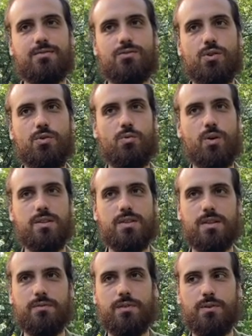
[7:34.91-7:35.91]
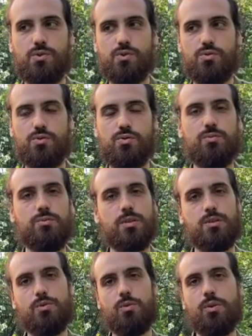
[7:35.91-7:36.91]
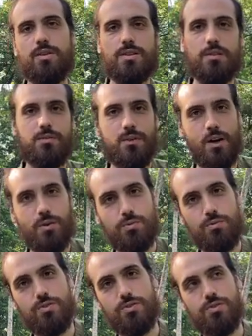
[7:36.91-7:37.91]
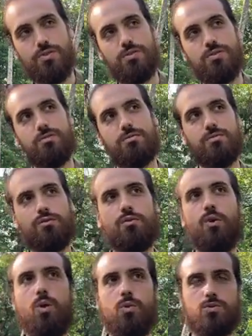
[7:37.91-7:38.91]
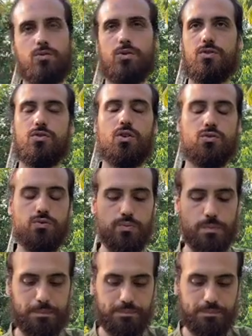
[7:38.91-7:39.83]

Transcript: So you want something which is true and you don't want something else which is false or it's not true.